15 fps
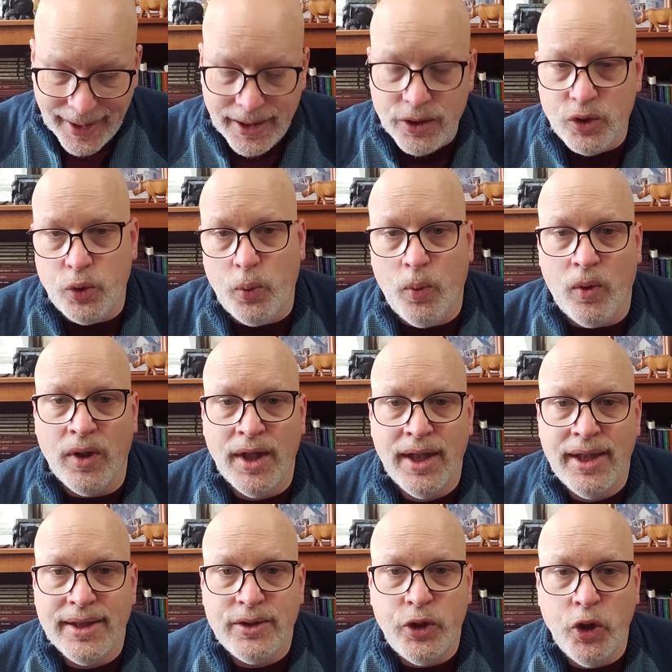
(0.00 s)
kind of tool
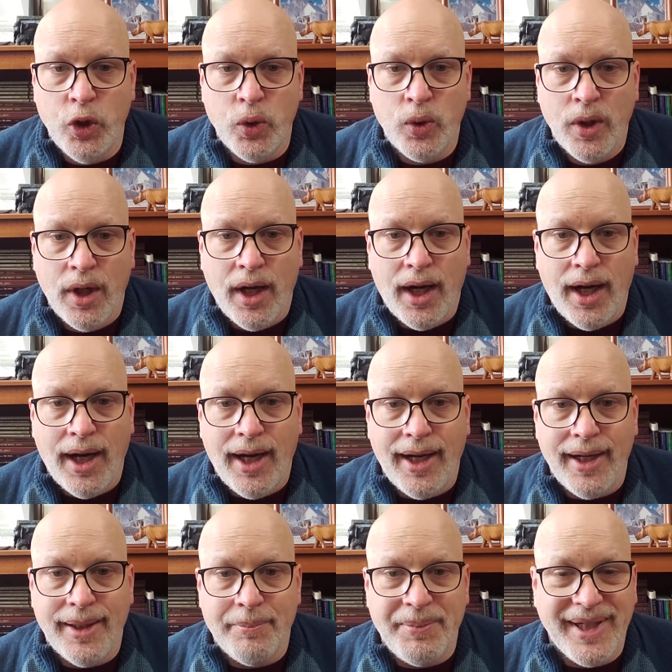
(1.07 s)
to
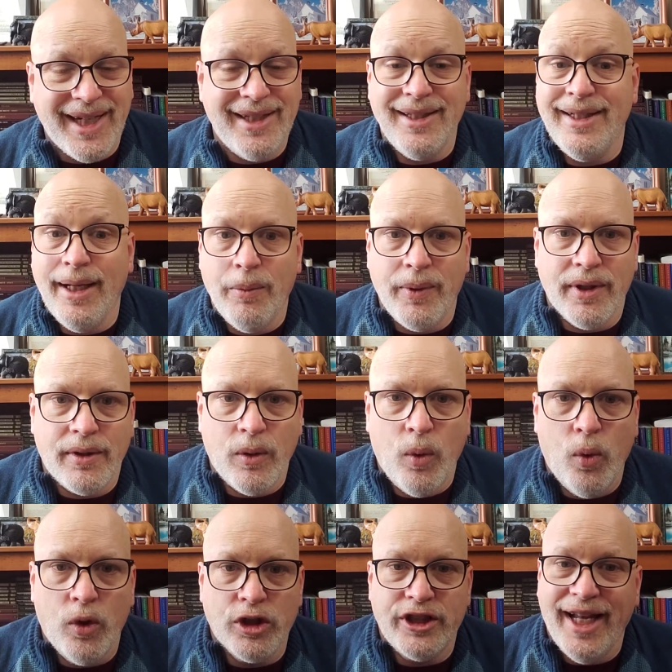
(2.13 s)
begin the day with
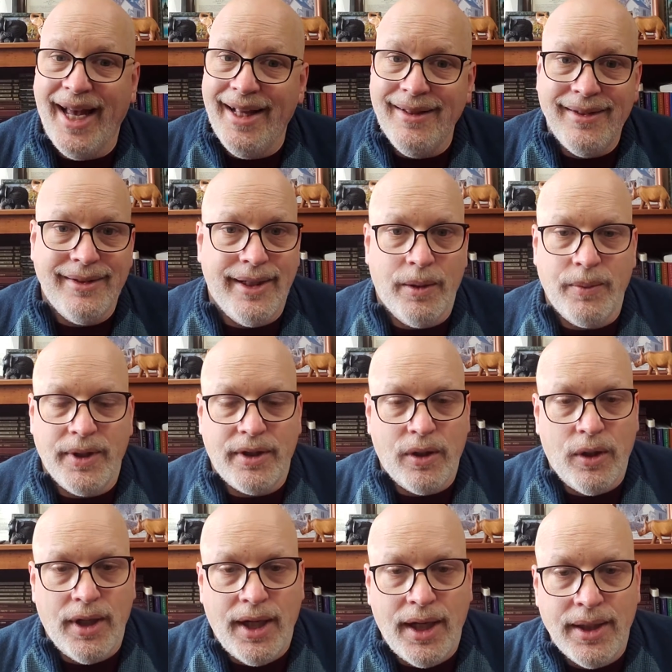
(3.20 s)
or to end the day with,
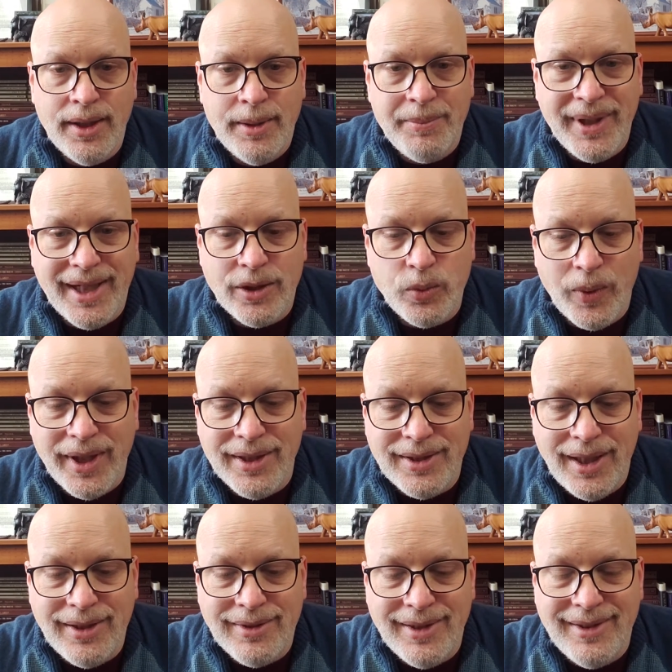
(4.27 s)
because what it
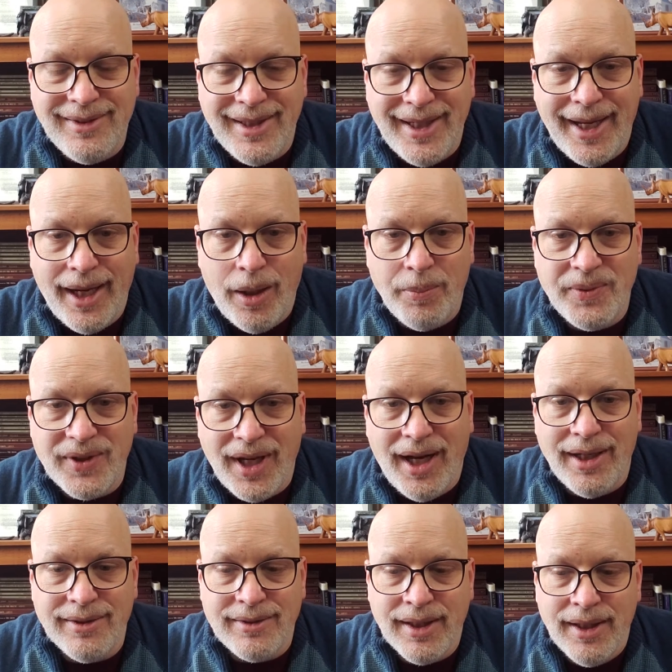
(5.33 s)
does is it helps
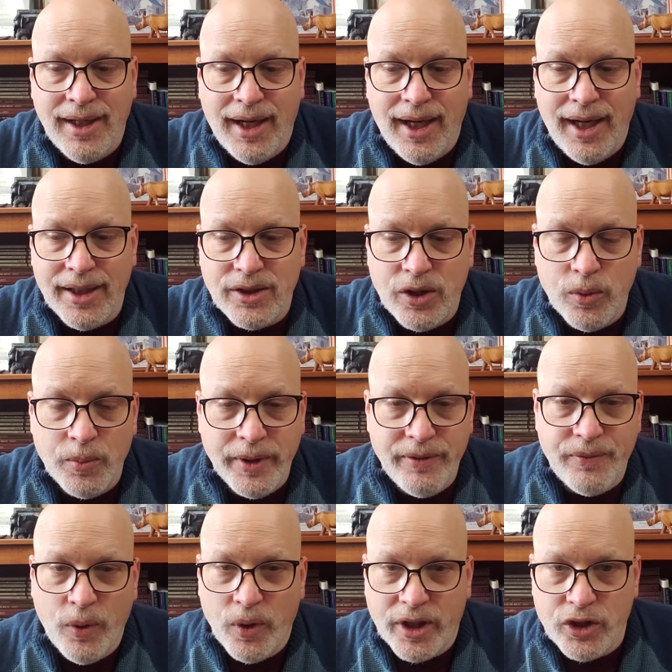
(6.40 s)
us to
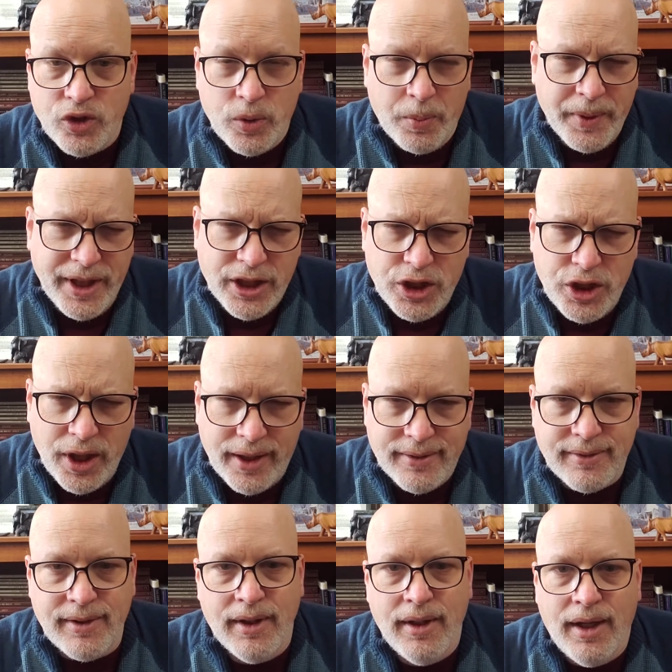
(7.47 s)
refocus, to
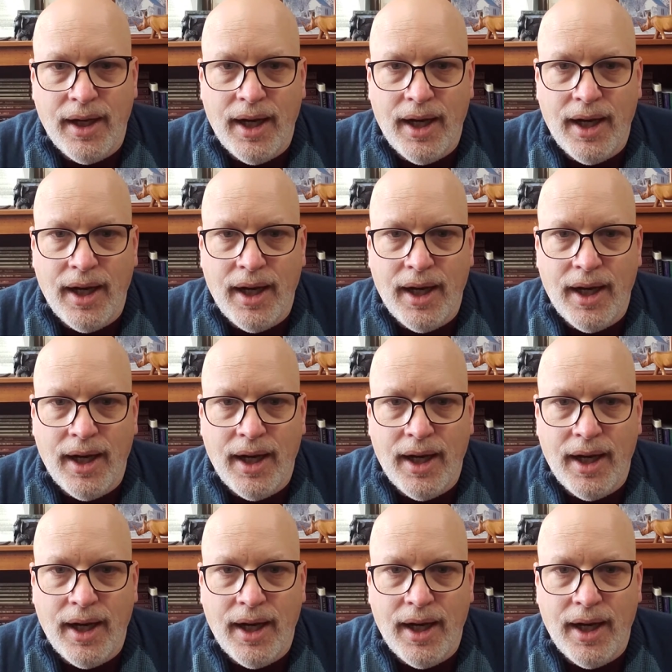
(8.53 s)
readjust